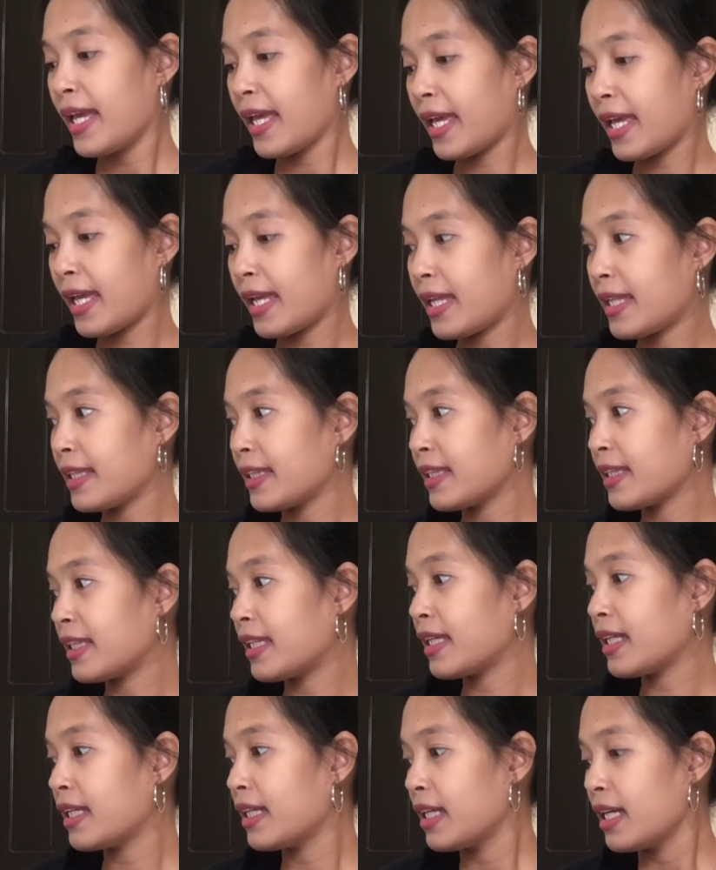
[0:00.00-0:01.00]
And
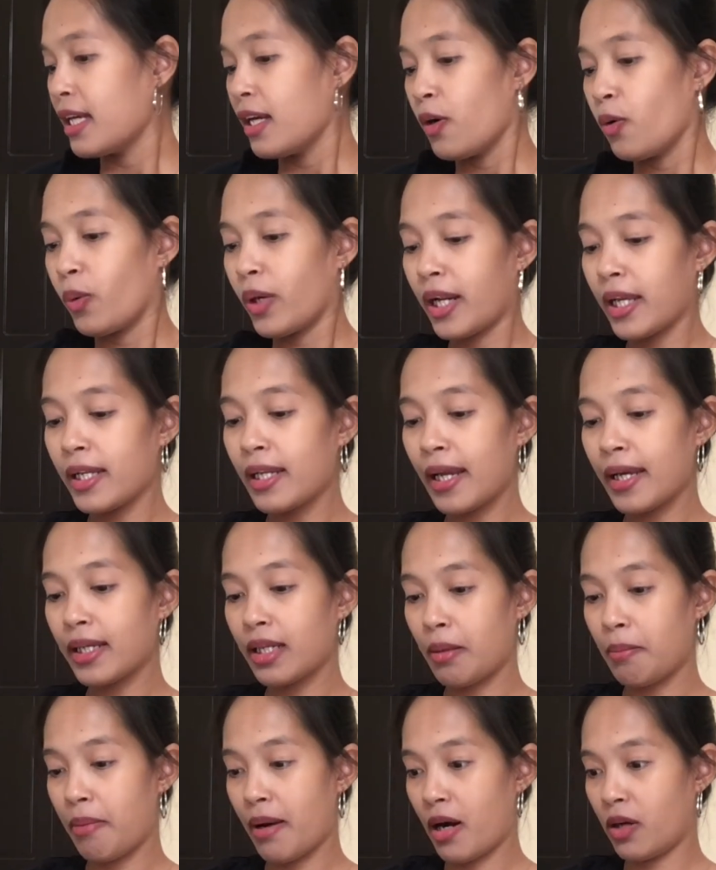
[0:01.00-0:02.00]
what I like
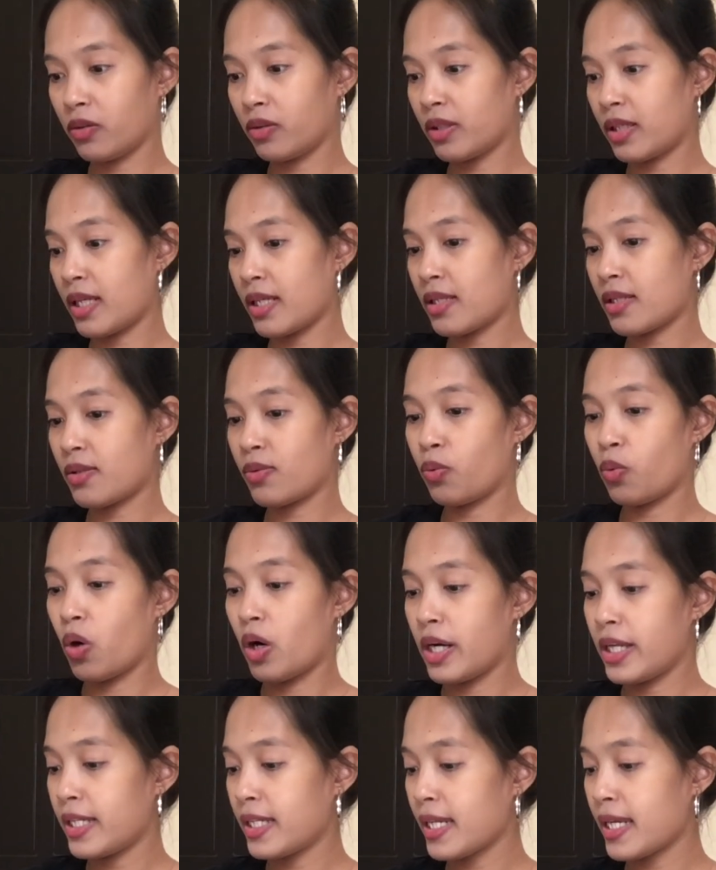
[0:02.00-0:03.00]
about this
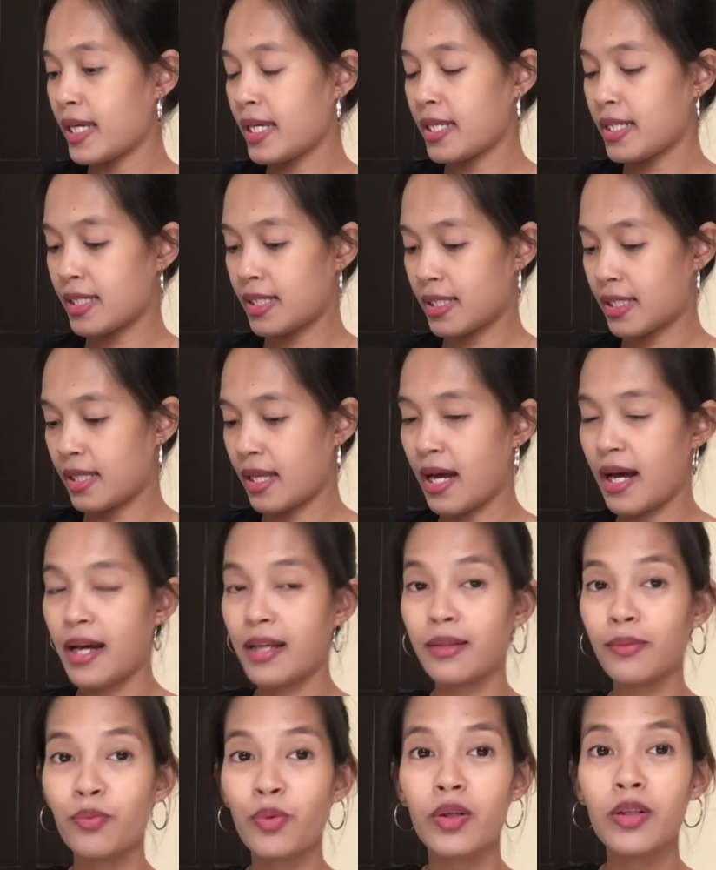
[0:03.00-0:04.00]
one is
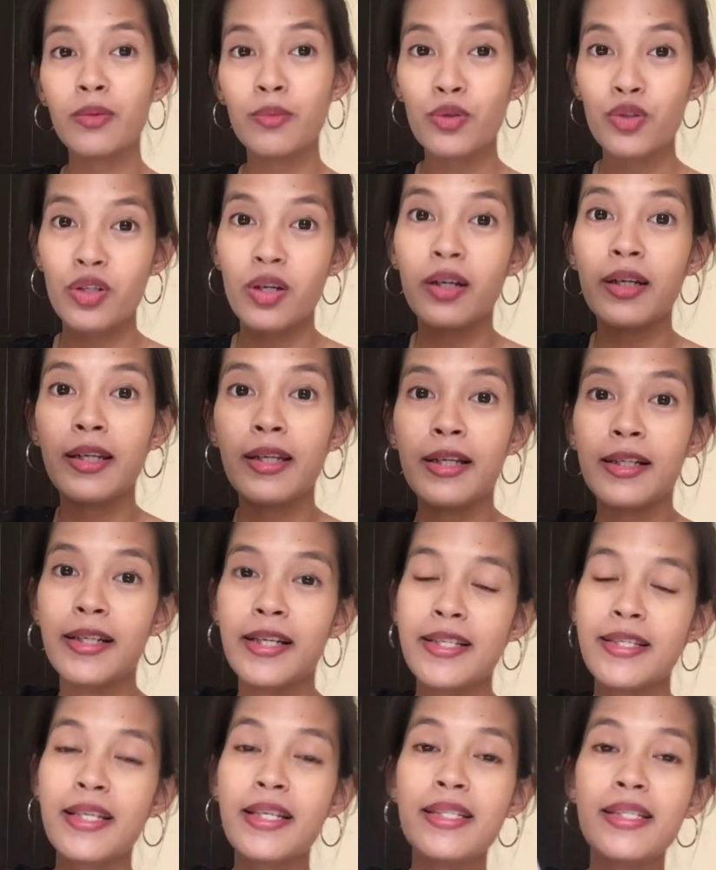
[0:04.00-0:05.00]
that pwede mo siyang
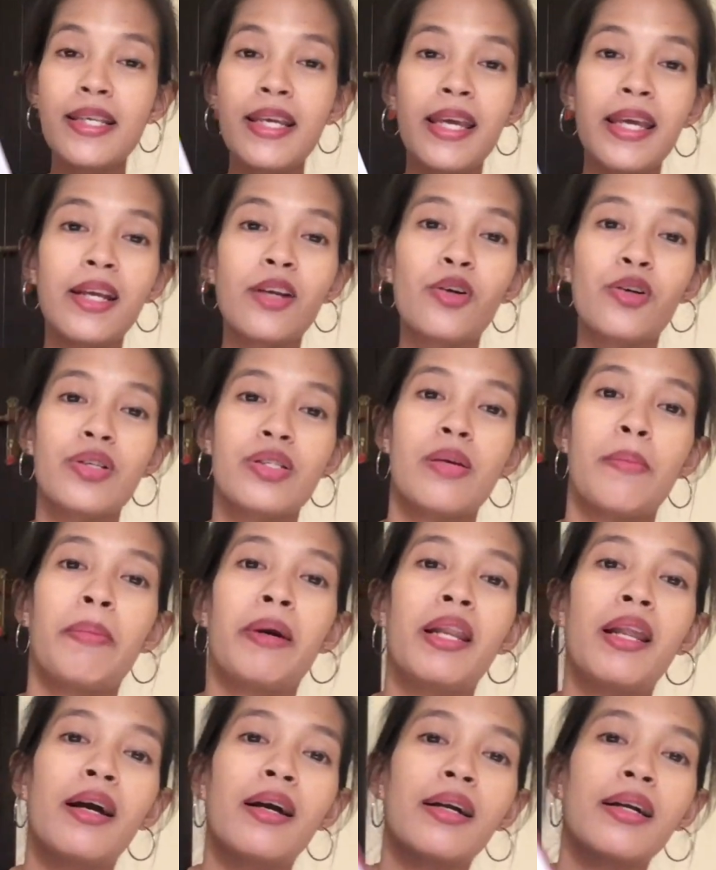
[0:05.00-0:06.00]
ilagay sa sink or sa
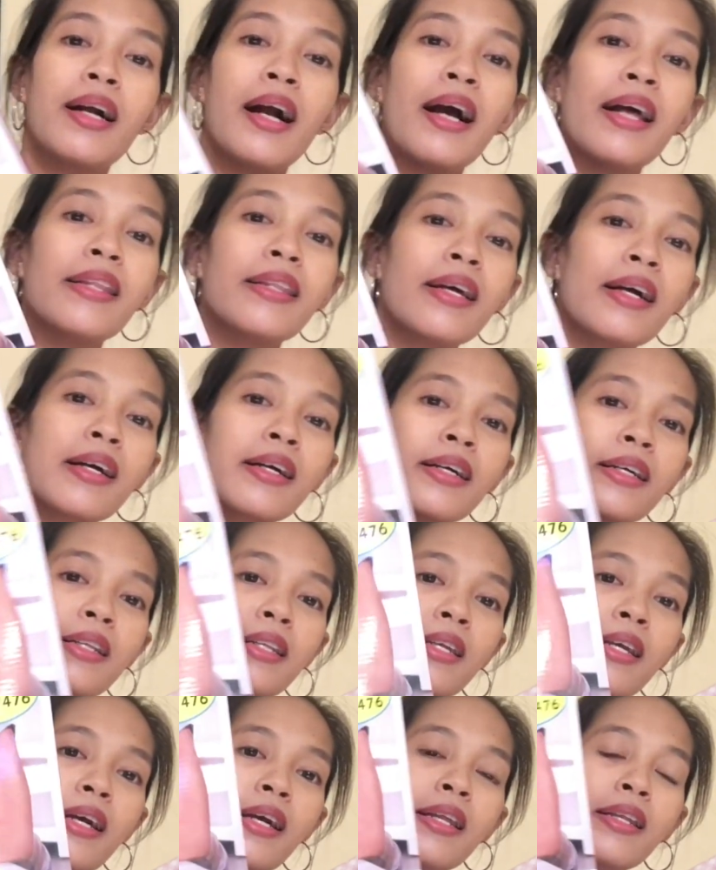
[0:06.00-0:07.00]
palanggana,
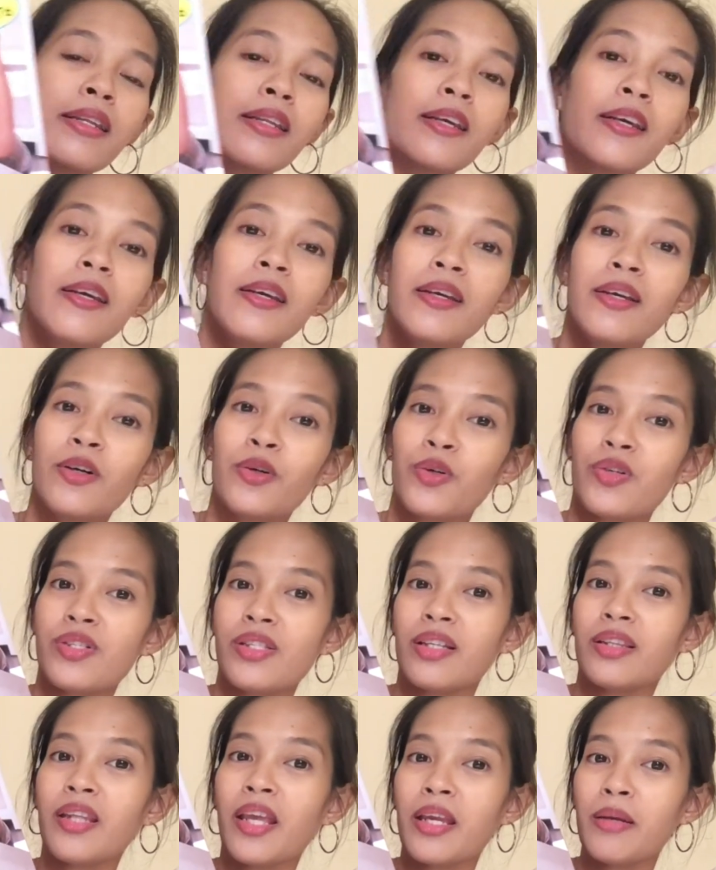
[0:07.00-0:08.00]
ganyan. or
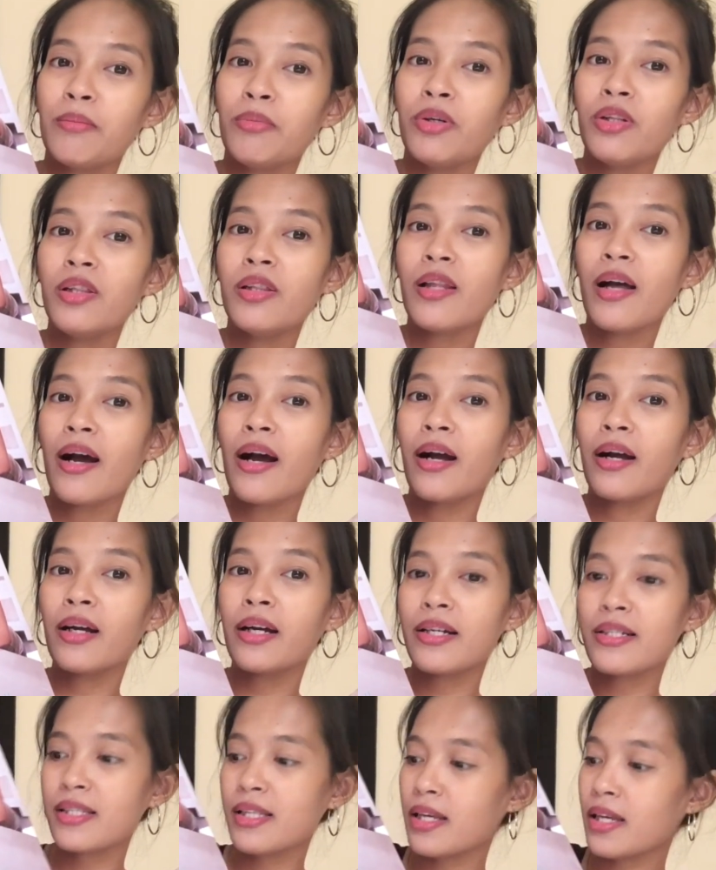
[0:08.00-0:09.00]
sa table lang
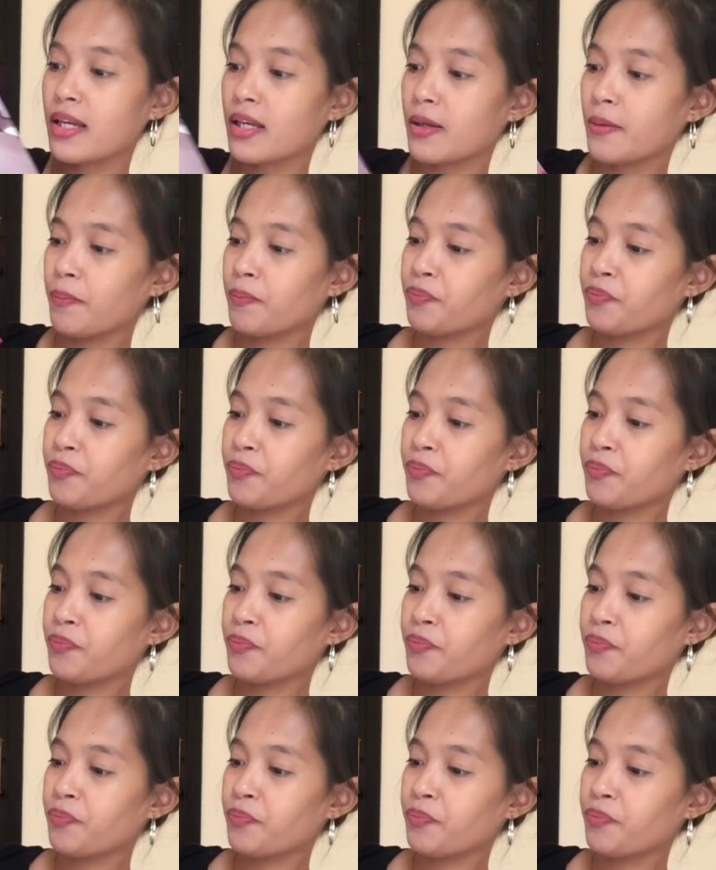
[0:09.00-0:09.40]
kasi